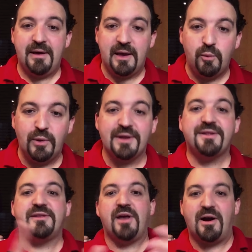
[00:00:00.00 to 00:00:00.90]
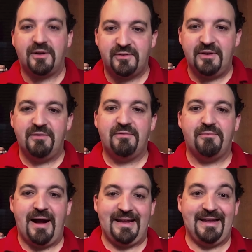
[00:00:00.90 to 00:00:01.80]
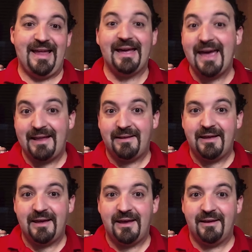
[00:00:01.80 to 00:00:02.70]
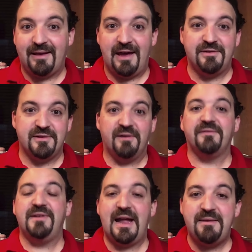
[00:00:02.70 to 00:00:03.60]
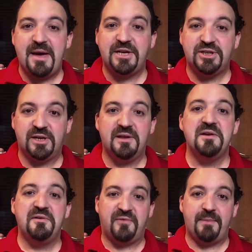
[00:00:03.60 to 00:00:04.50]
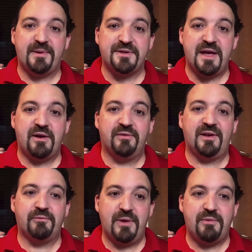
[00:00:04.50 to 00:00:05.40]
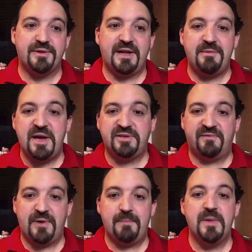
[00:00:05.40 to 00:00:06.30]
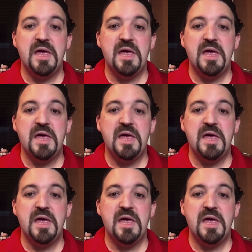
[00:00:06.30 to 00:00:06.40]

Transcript: it will start running again in case of the animation, frame per second, and requestAnimationFrame.